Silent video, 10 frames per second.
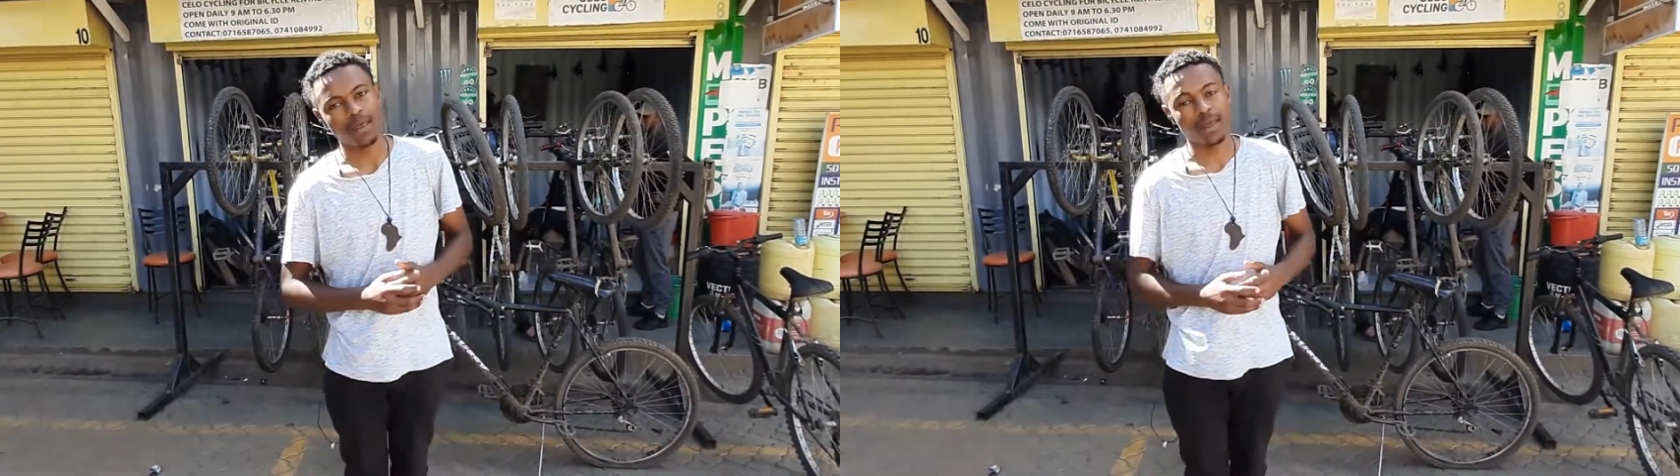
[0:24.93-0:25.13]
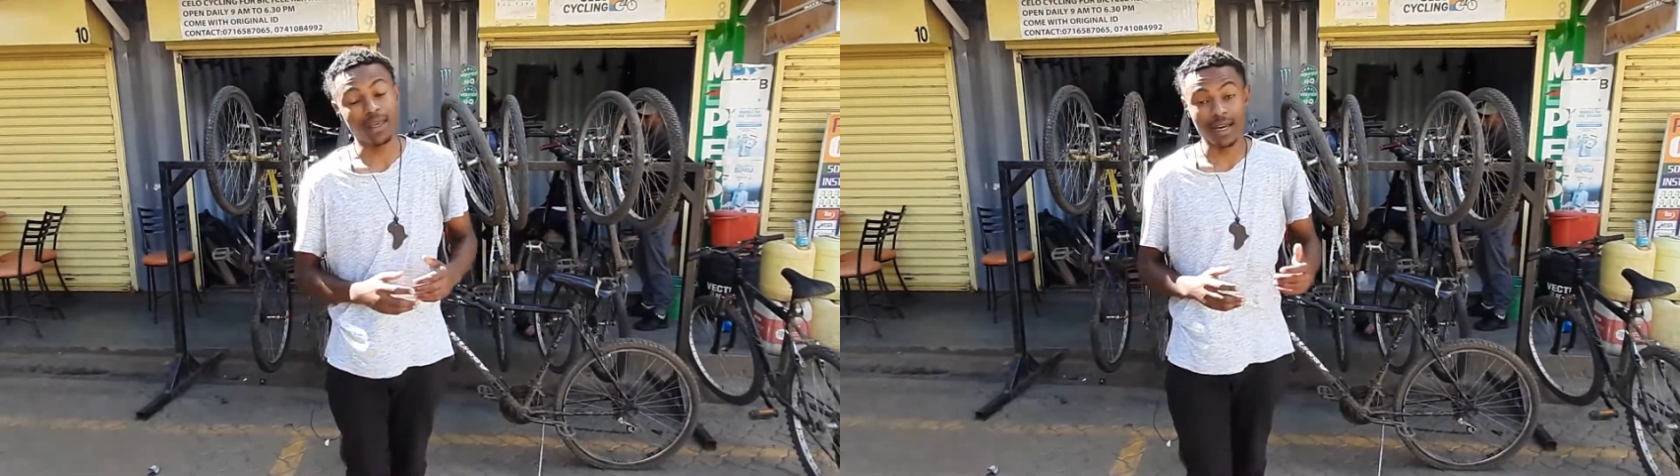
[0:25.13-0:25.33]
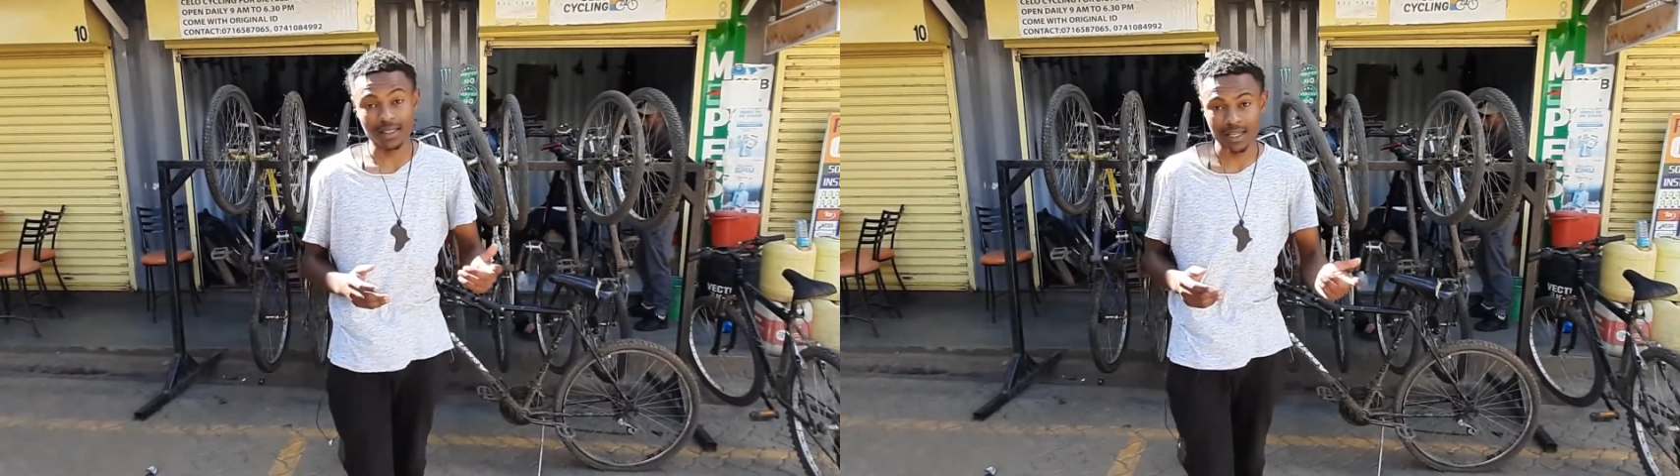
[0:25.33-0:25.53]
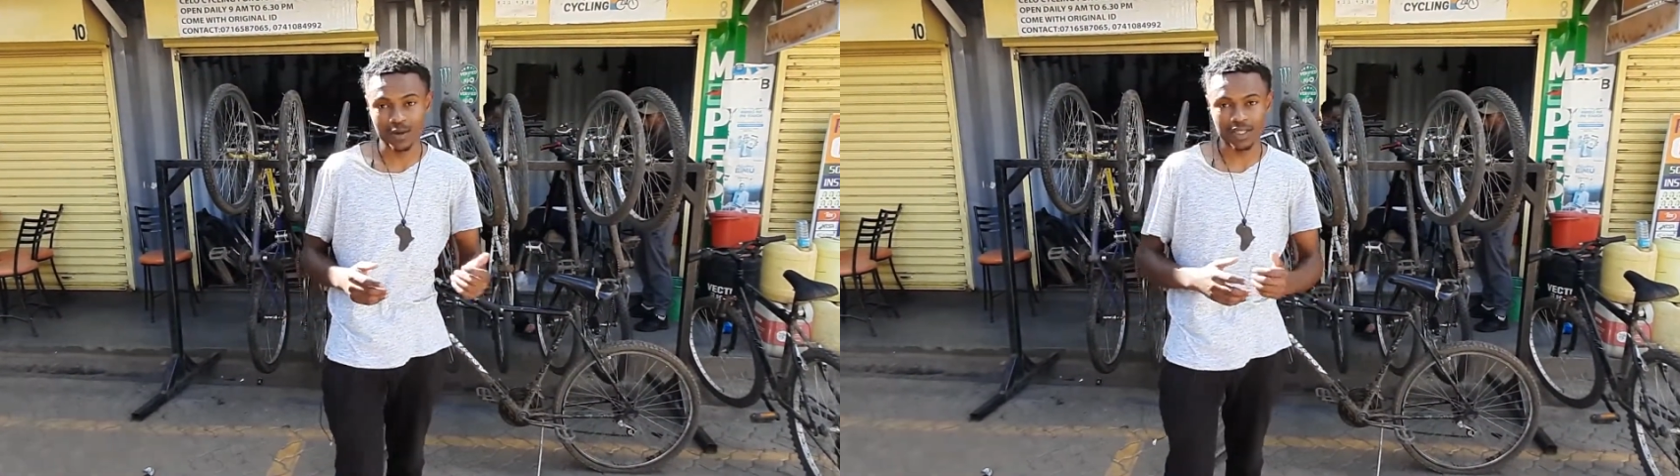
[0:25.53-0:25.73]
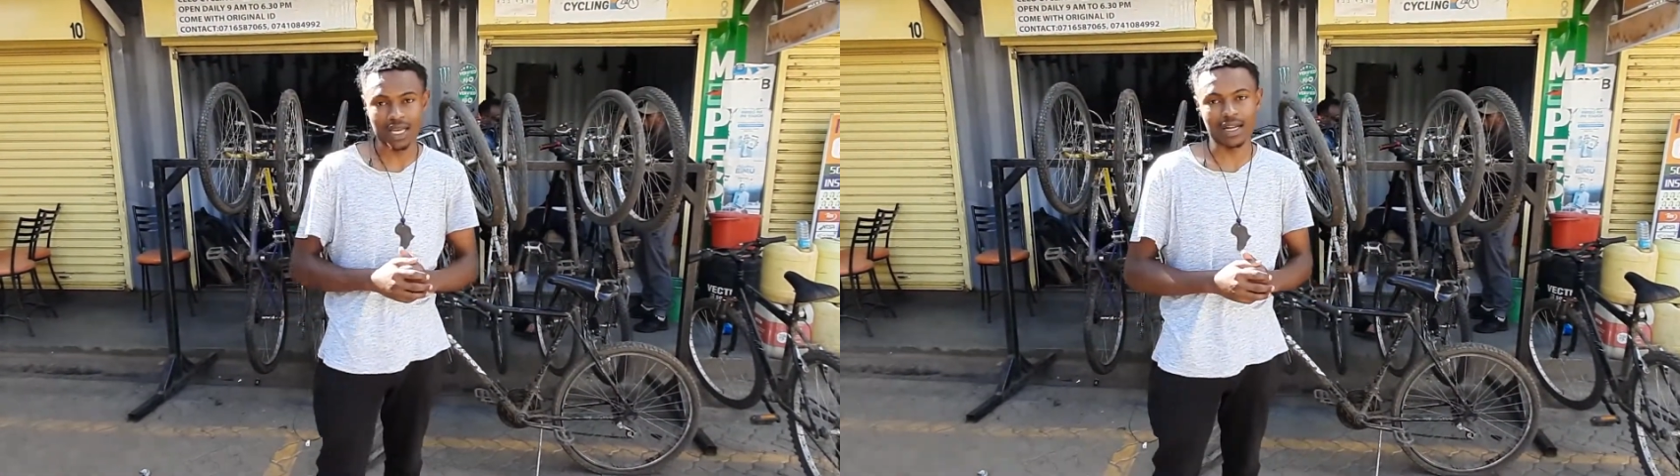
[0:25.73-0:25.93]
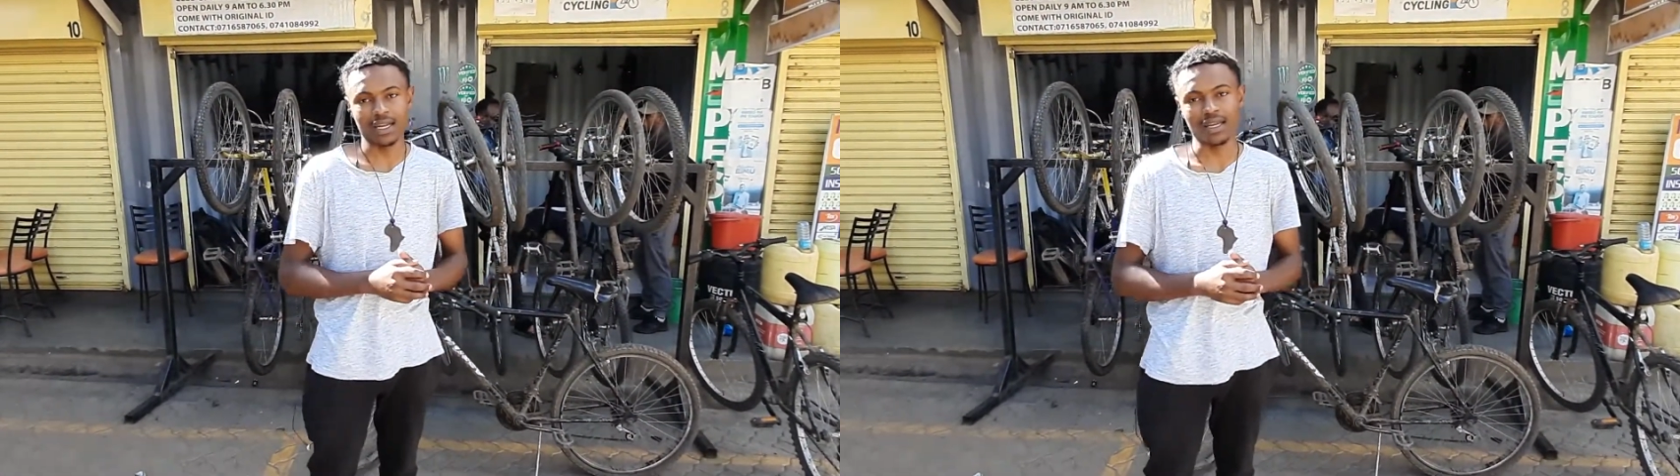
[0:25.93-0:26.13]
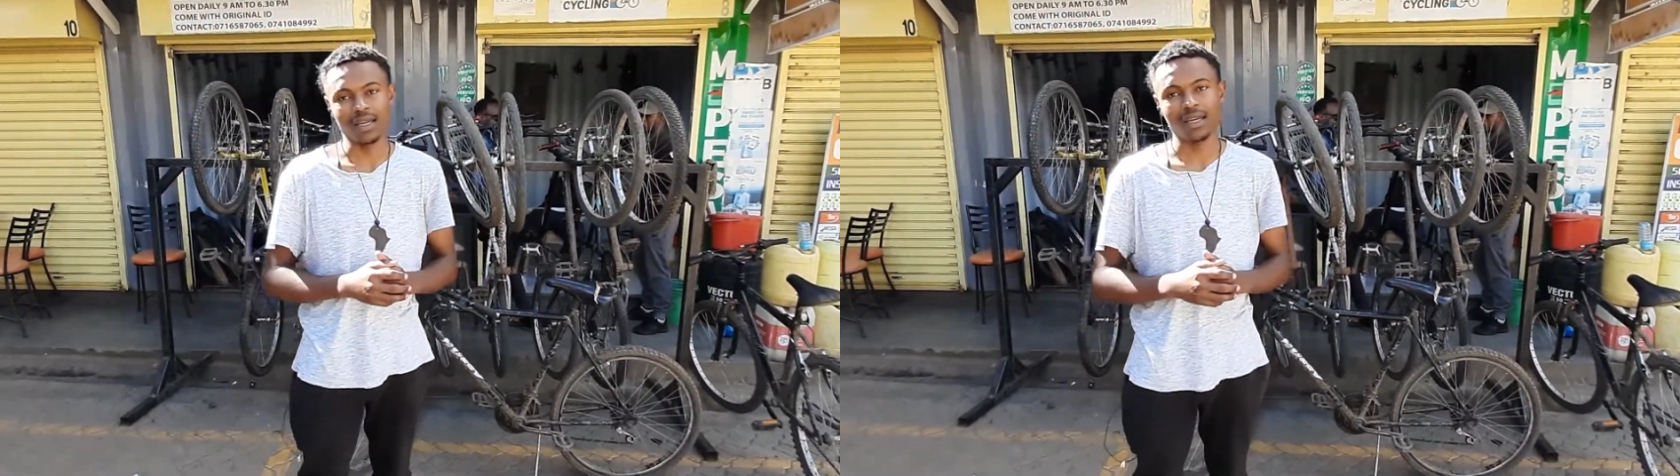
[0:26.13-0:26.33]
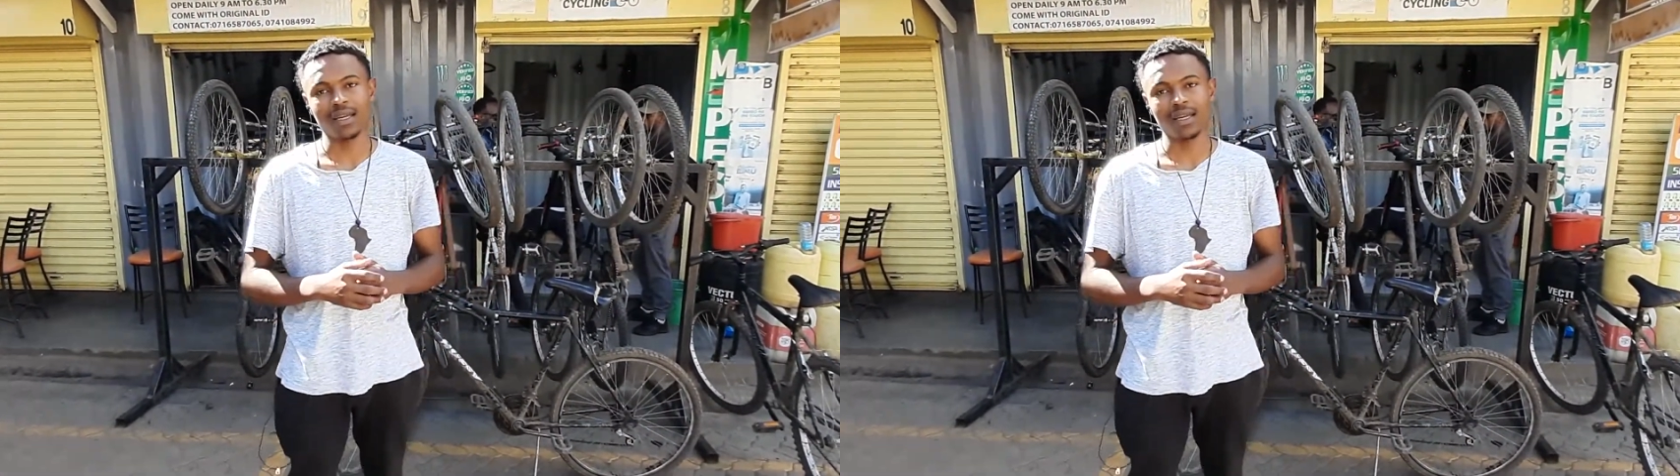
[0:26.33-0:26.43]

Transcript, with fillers: here at CELO Cycling,